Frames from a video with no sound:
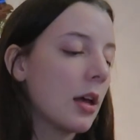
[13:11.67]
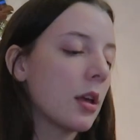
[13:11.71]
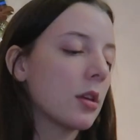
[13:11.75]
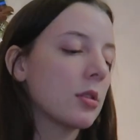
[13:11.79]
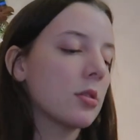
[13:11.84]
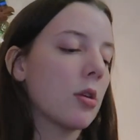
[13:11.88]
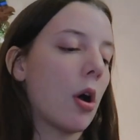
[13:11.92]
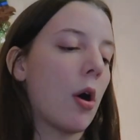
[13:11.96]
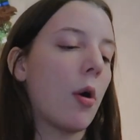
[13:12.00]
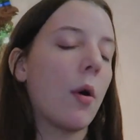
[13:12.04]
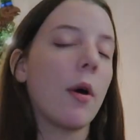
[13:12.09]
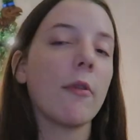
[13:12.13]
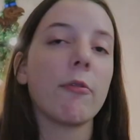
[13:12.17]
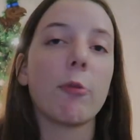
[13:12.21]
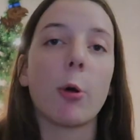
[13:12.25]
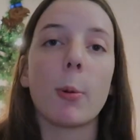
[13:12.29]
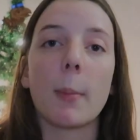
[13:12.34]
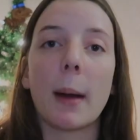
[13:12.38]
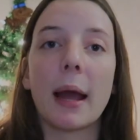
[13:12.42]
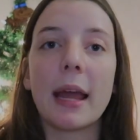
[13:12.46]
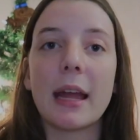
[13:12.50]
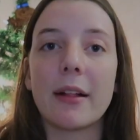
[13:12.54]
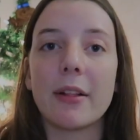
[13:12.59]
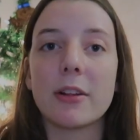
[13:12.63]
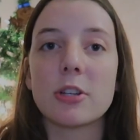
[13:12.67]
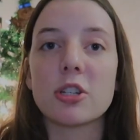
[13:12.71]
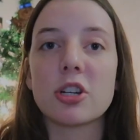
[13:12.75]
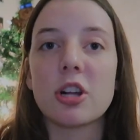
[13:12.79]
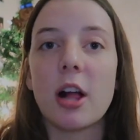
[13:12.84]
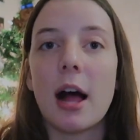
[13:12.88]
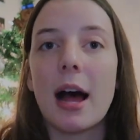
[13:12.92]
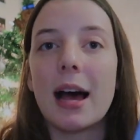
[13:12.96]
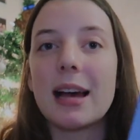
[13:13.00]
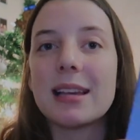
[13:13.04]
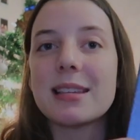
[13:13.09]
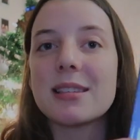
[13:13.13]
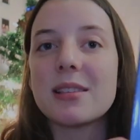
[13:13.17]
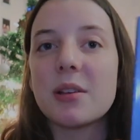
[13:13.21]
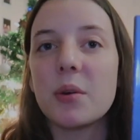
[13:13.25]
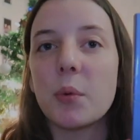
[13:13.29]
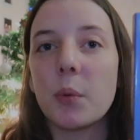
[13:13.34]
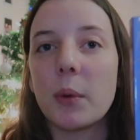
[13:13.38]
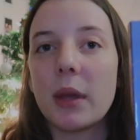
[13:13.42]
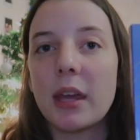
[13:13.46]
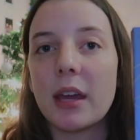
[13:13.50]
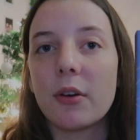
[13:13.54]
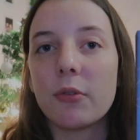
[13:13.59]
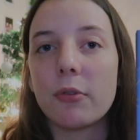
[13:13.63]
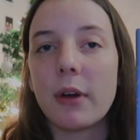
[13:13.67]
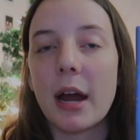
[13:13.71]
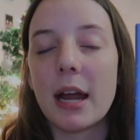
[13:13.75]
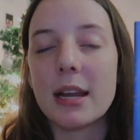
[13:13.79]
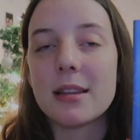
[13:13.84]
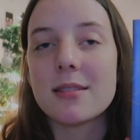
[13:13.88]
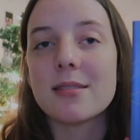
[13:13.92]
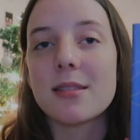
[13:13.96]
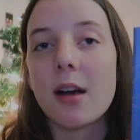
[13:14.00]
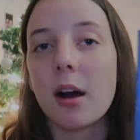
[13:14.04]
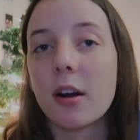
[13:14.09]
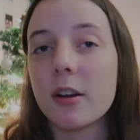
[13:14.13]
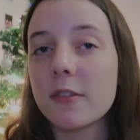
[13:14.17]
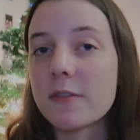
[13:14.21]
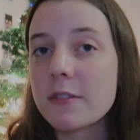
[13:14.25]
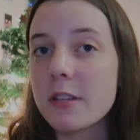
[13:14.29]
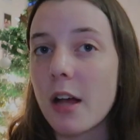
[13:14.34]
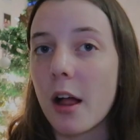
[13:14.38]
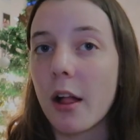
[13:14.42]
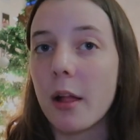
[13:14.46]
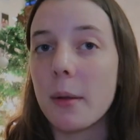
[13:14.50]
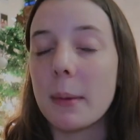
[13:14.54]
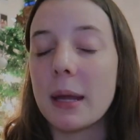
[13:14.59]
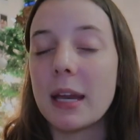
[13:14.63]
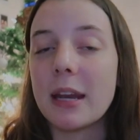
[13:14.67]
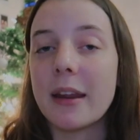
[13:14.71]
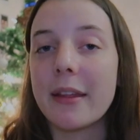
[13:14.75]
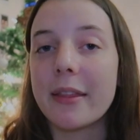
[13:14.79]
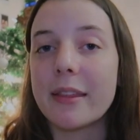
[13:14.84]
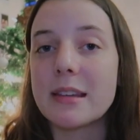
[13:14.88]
So for my English class, we read Song of Solomon.